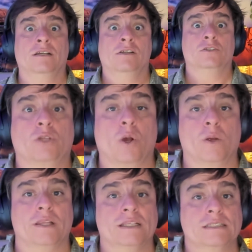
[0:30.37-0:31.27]
So
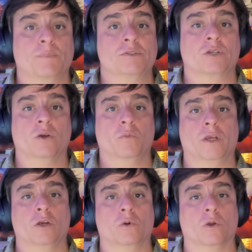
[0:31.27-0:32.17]
in this episode,
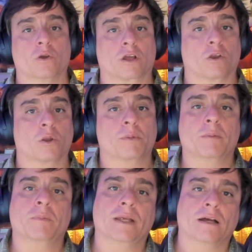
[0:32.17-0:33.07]
we will look a little
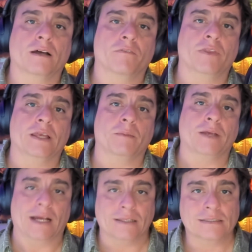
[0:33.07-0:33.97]
bit of the
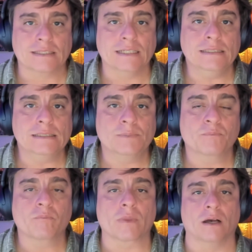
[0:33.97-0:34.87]
behind the scenes.
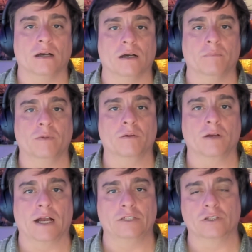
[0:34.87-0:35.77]
When
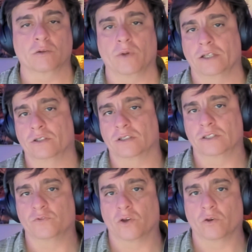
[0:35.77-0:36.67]
I took
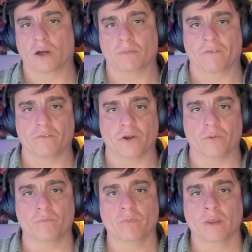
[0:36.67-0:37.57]
this photo on my
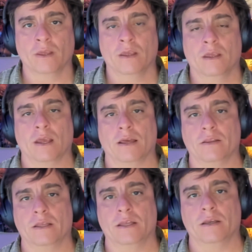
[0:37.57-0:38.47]
phone,
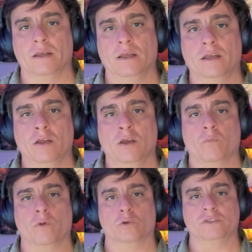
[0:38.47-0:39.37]
and then
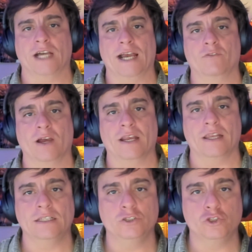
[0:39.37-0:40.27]
we will dive right
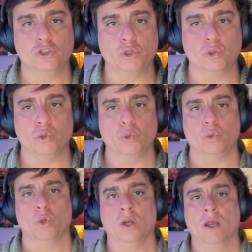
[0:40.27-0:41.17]

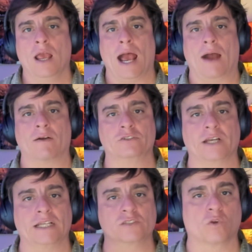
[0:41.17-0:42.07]
into how I
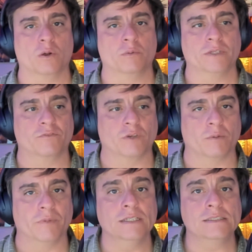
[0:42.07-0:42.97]
transformed it
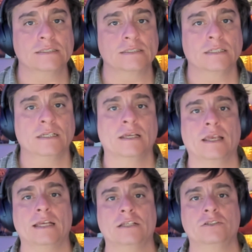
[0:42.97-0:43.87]
from this
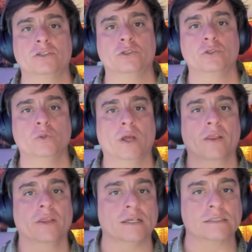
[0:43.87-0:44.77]
into
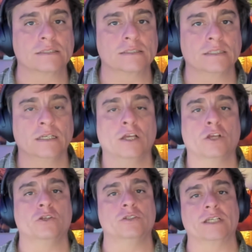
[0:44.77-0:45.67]
this
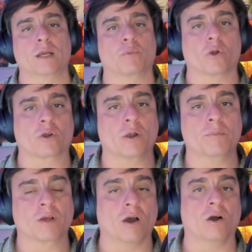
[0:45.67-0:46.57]
using a
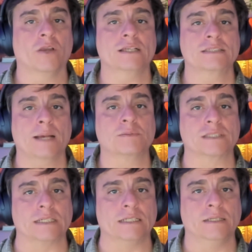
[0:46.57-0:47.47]
program called
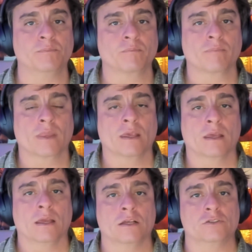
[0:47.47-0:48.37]
Snapseed.
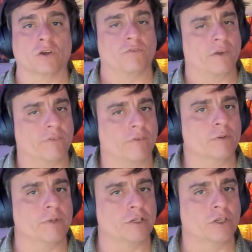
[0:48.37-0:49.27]
So if you've ever
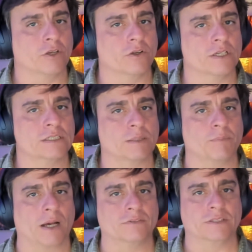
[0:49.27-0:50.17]
been curious
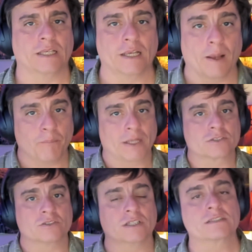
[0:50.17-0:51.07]
about the
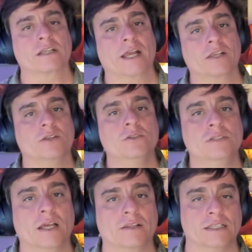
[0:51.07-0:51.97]
pixel dust that I
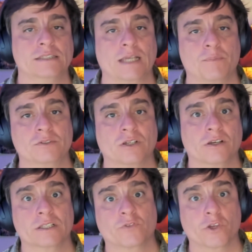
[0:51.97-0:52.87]
use, this
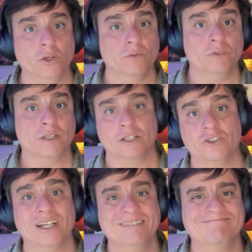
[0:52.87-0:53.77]
episode is for you. Enjoy.